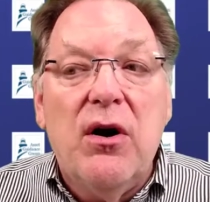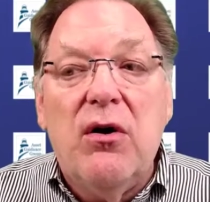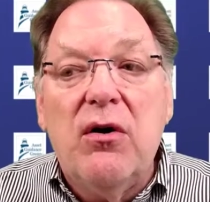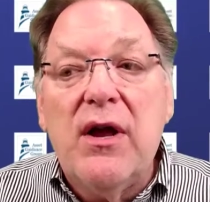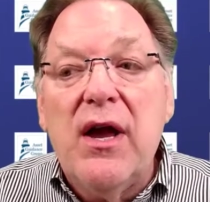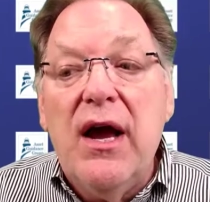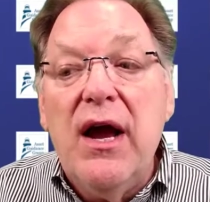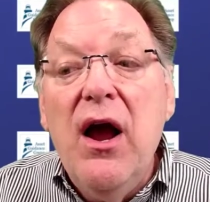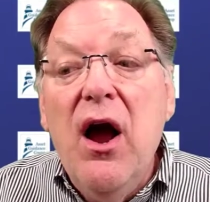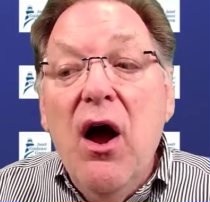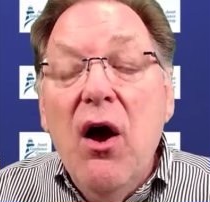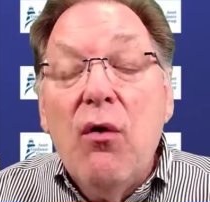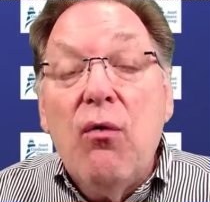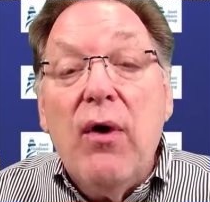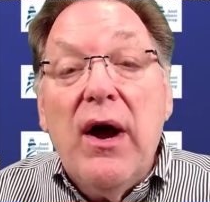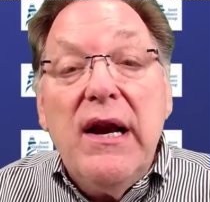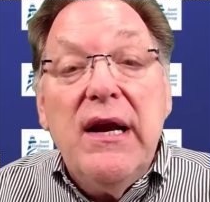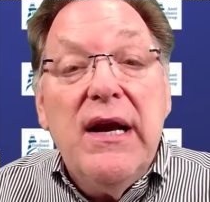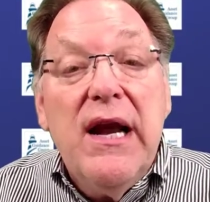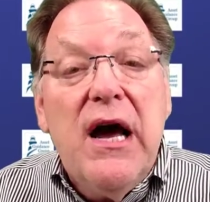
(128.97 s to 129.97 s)
Okay,
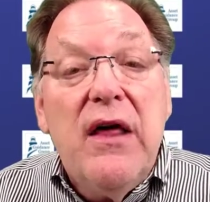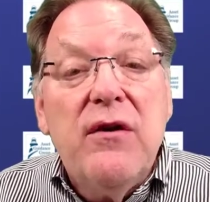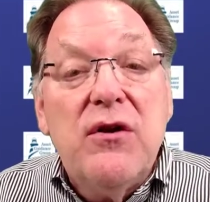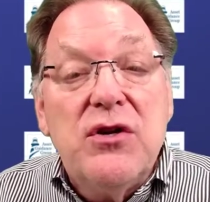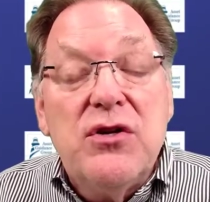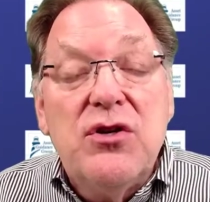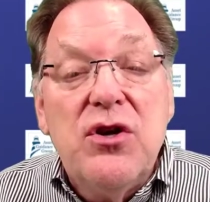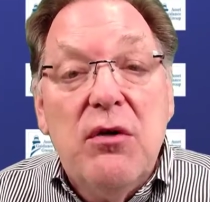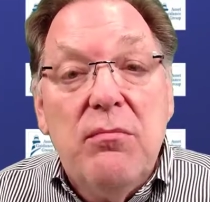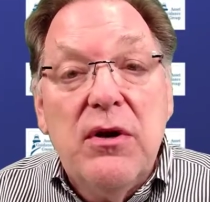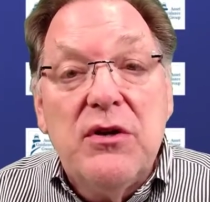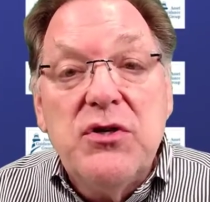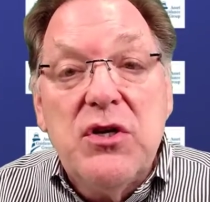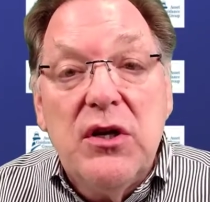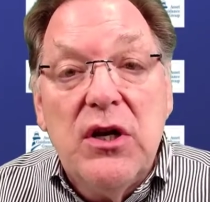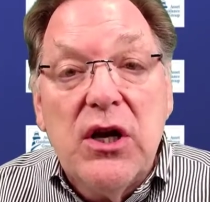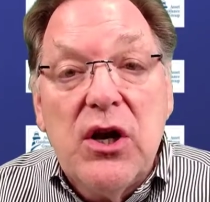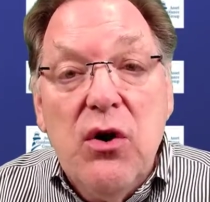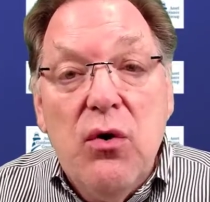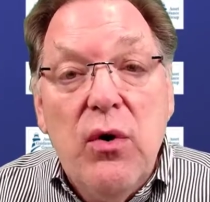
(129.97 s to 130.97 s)
right now there's so much
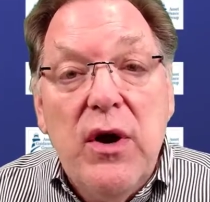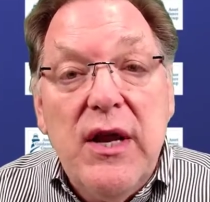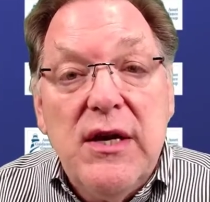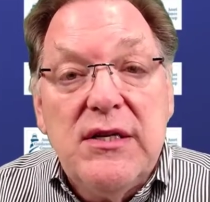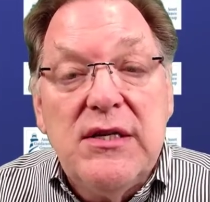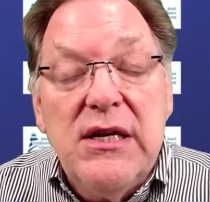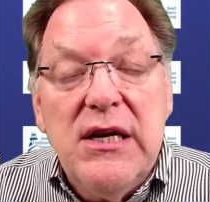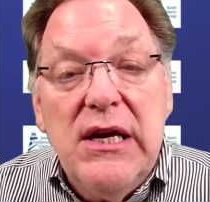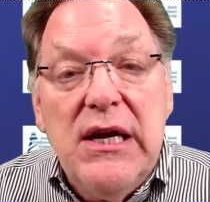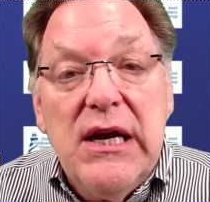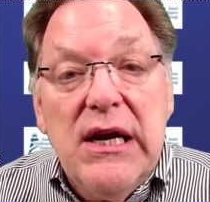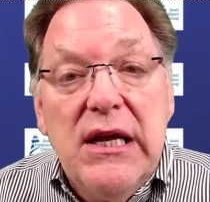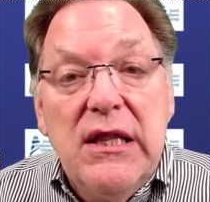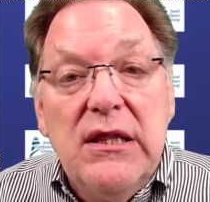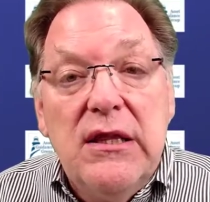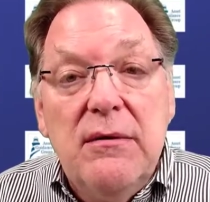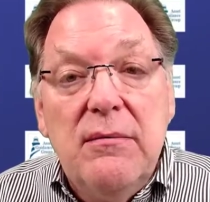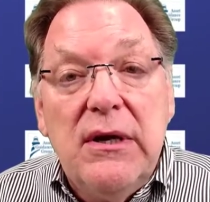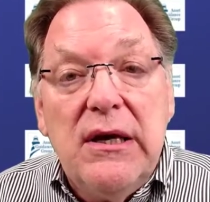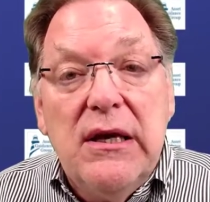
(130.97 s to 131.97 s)
liquidity in
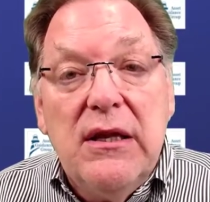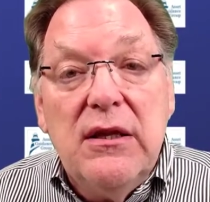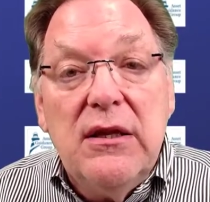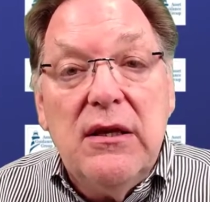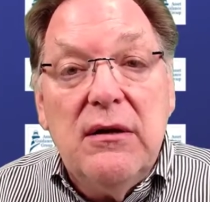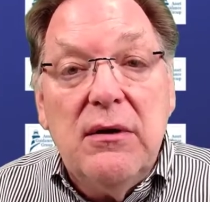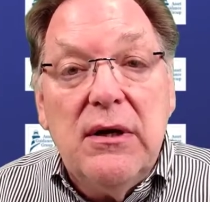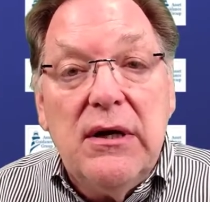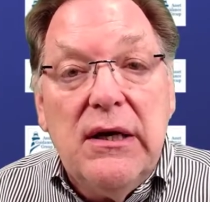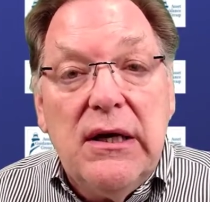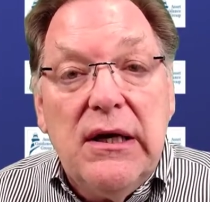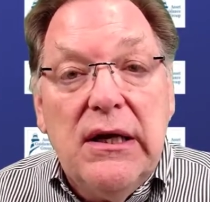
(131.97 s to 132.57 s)
the